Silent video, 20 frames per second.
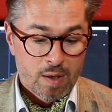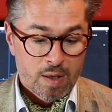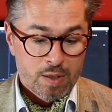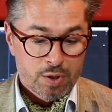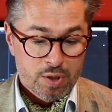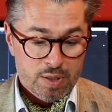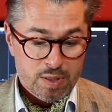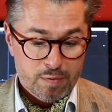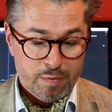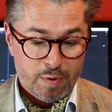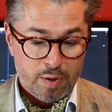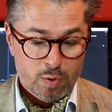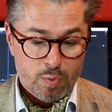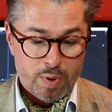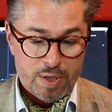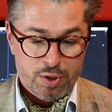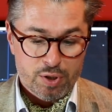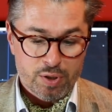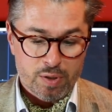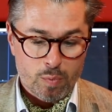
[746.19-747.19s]
Just a fun
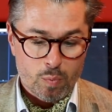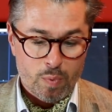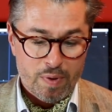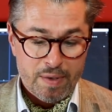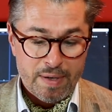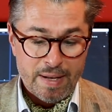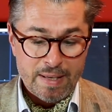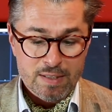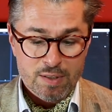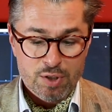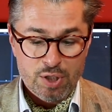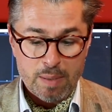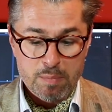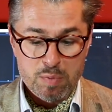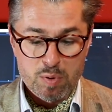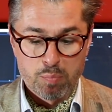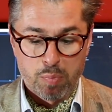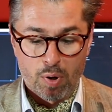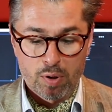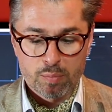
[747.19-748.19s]
question. With the next
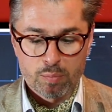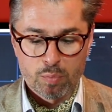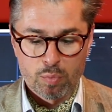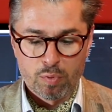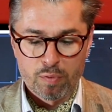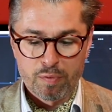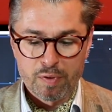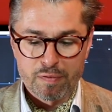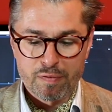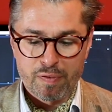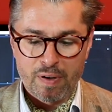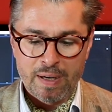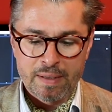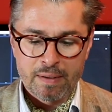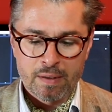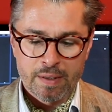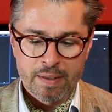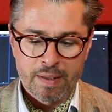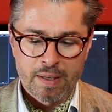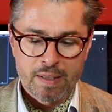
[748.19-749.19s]
James Bond movie
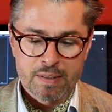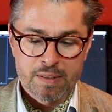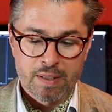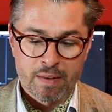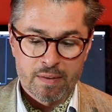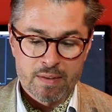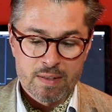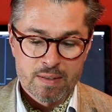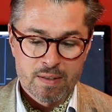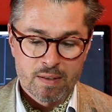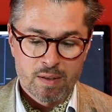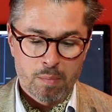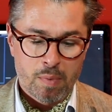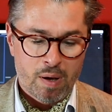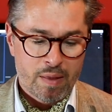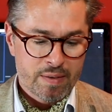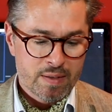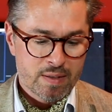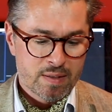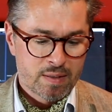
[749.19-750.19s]
finally hitting the
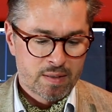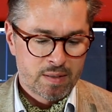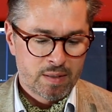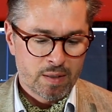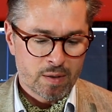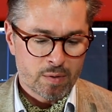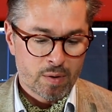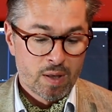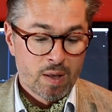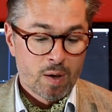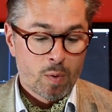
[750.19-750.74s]
cinema this year,